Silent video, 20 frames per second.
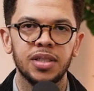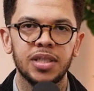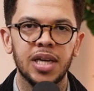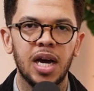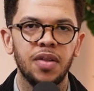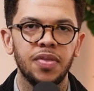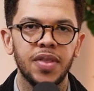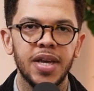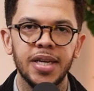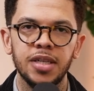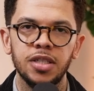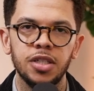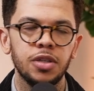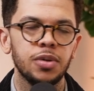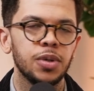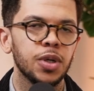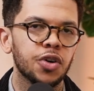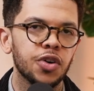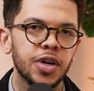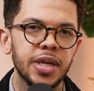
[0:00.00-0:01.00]
down there. Do you
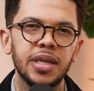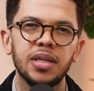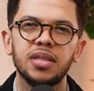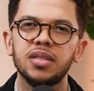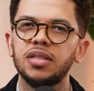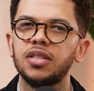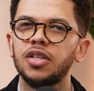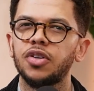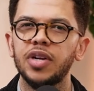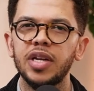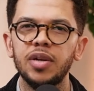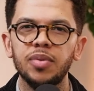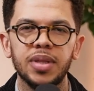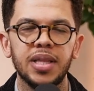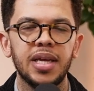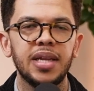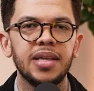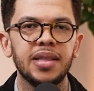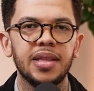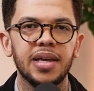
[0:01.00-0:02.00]
agree, disagree with
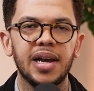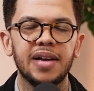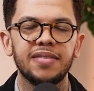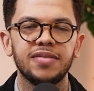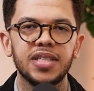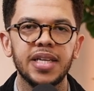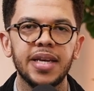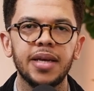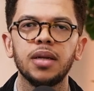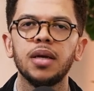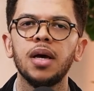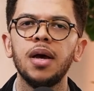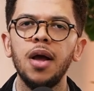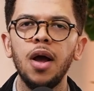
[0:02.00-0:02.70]
anything I've said?